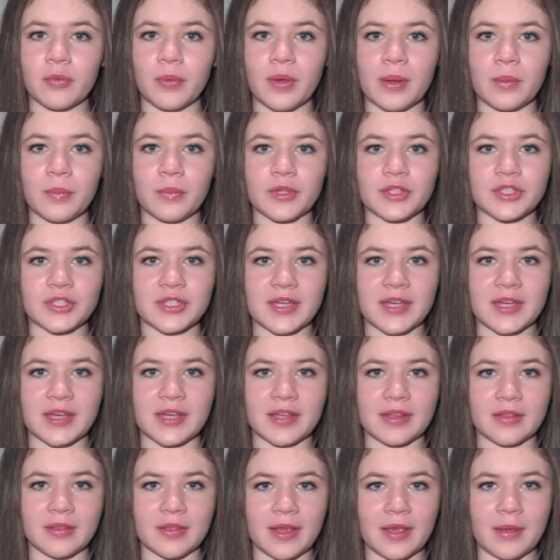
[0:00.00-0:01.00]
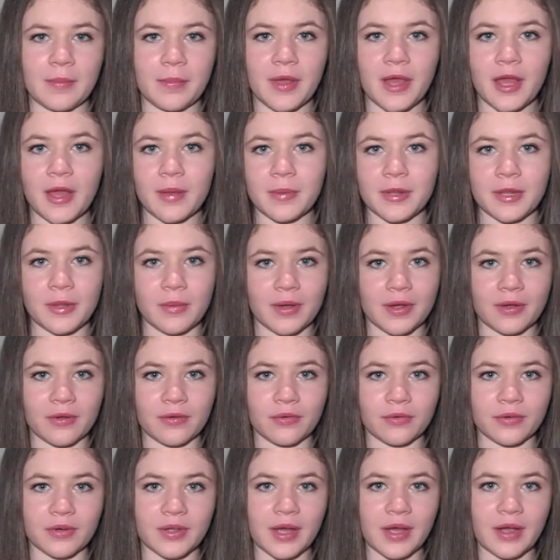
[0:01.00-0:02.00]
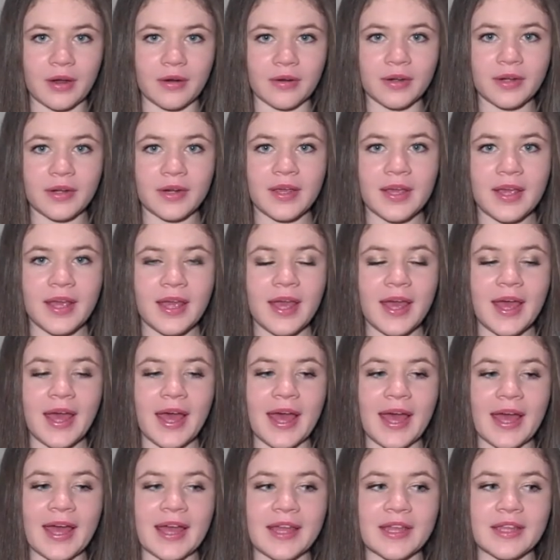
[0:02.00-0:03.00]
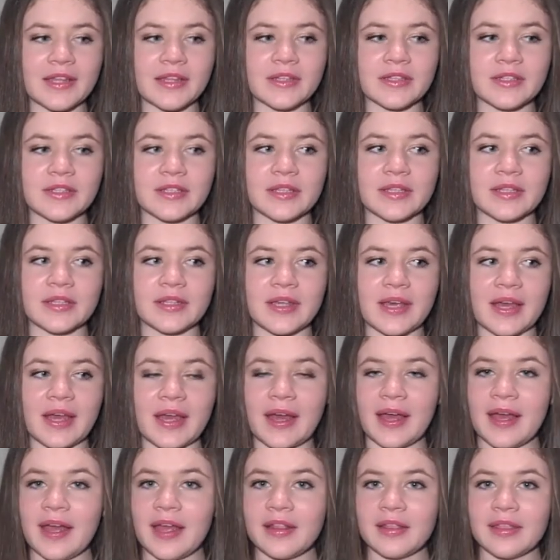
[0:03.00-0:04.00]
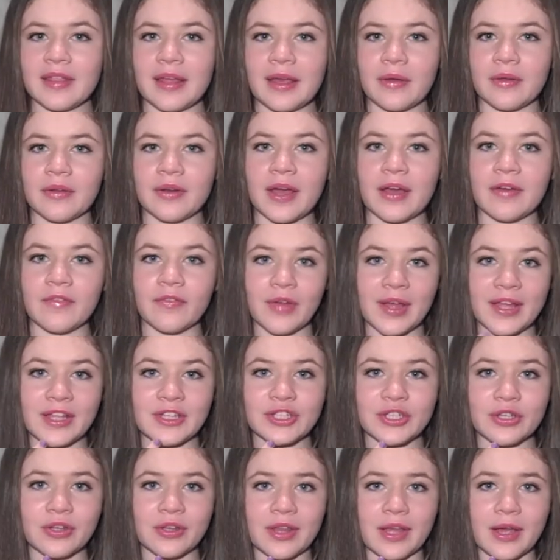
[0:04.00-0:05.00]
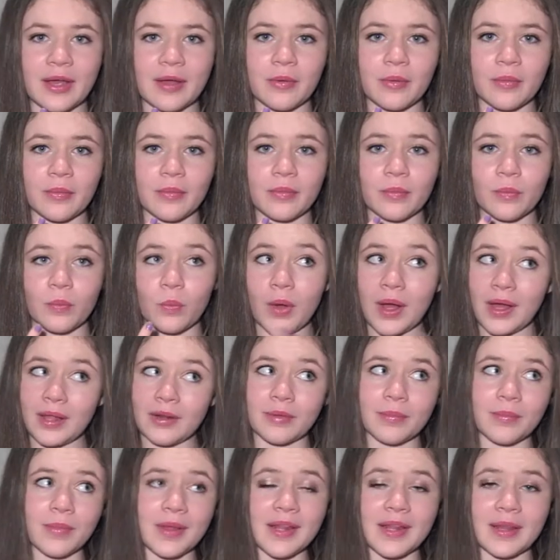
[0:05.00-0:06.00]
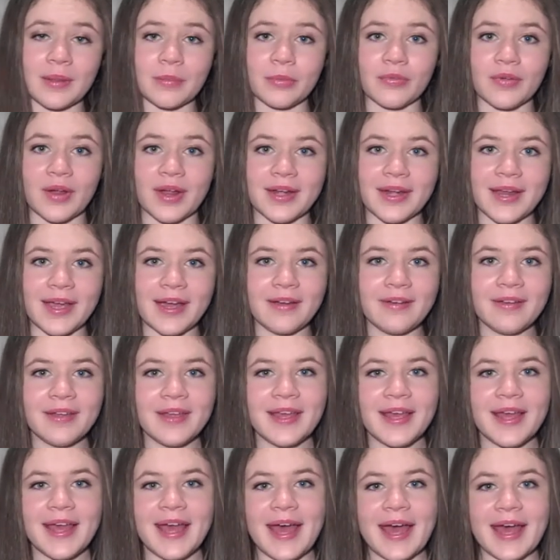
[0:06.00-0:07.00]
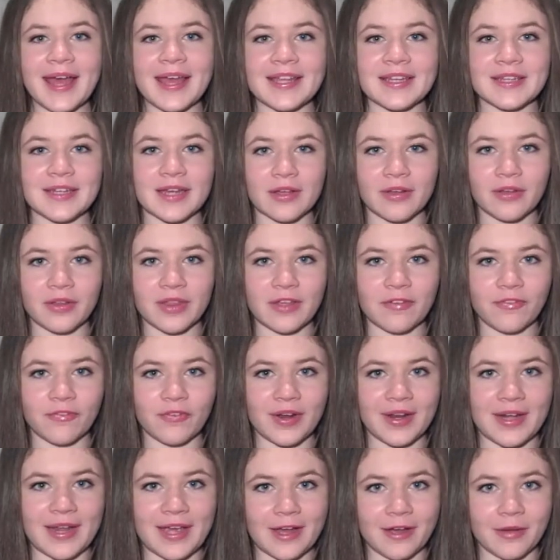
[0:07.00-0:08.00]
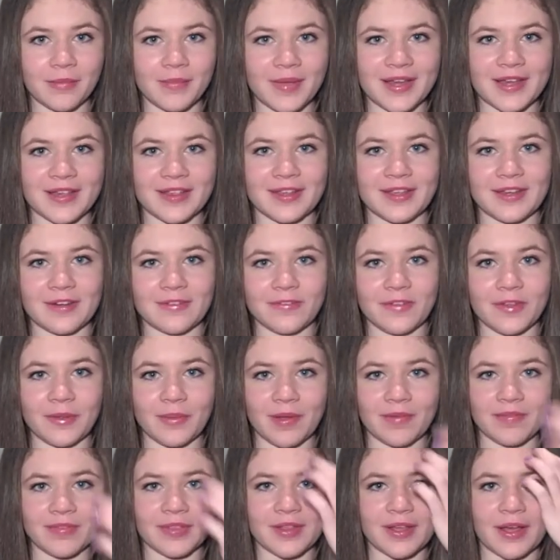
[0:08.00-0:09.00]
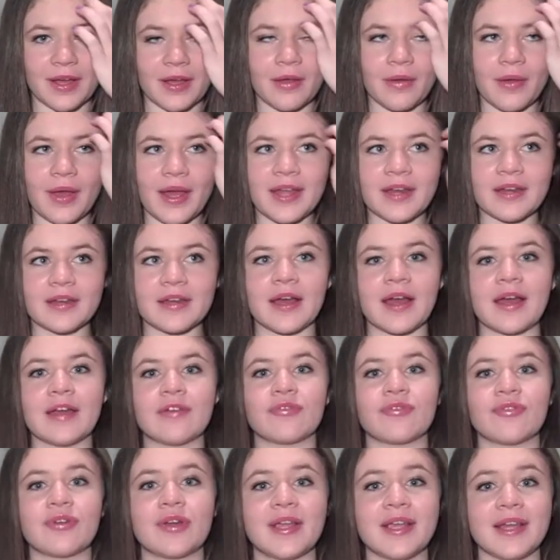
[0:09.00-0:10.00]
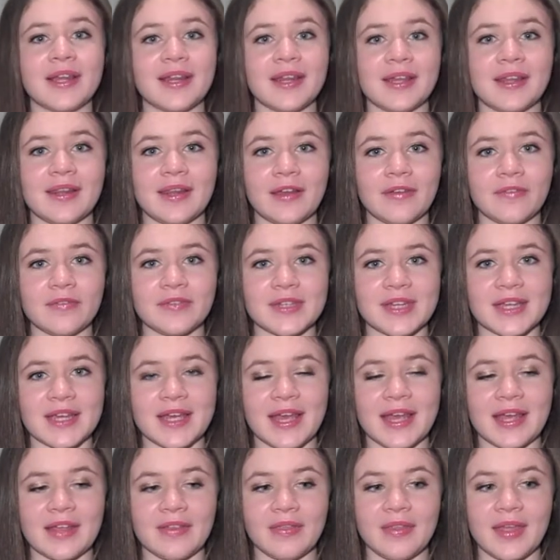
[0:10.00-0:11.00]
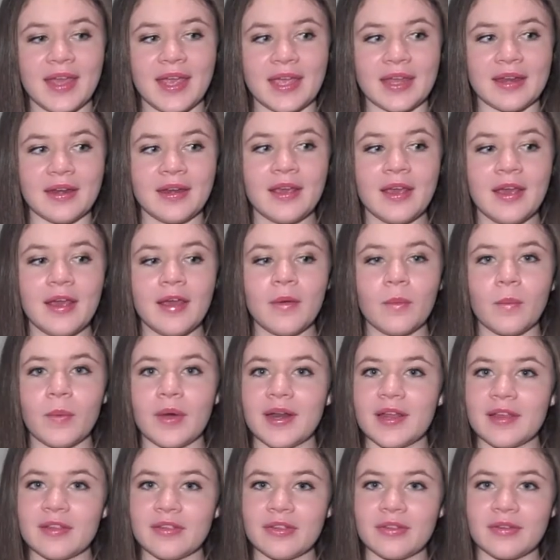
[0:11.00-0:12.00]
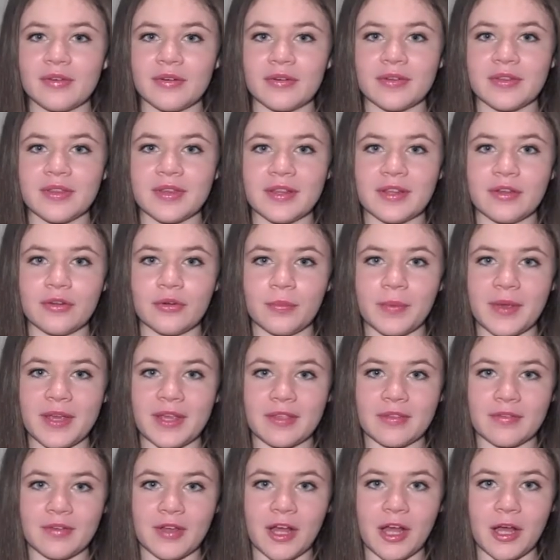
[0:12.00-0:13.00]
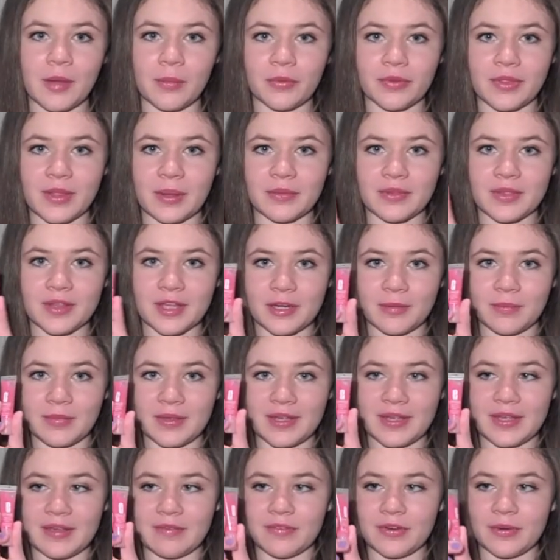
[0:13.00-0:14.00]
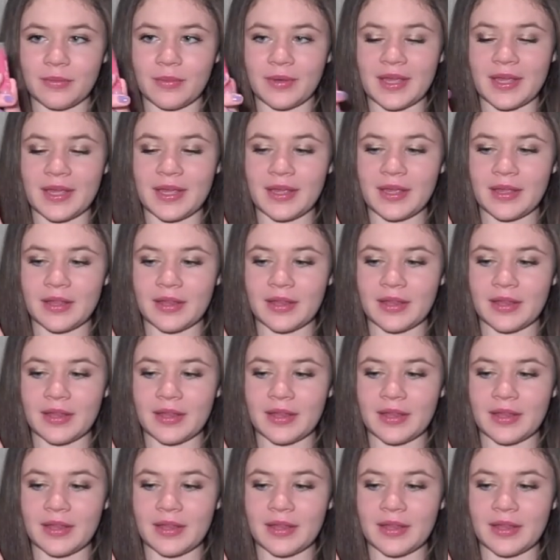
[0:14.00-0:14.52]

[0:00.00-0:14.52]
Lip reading: one, which is a purpley one called Current, and yeah, I had that on. I've actually got that one on my lips right now, and I got that free in Elle magazine a few months ago, and I really loved it. And then when I saw in the little piece of cardboard there was going to be giving away